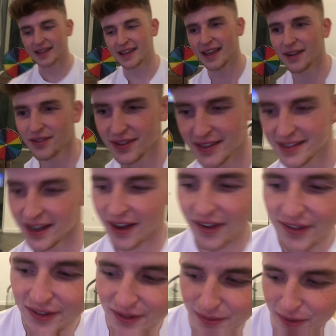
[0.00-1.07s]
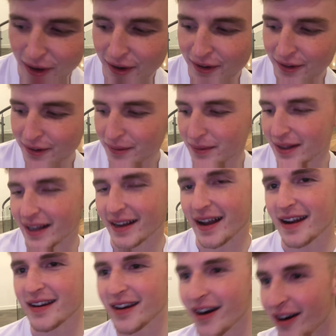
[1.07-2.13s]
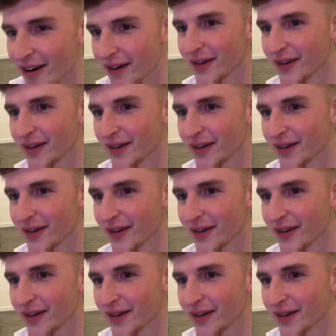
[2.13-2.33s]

I can't really tell you, bro, but like I know.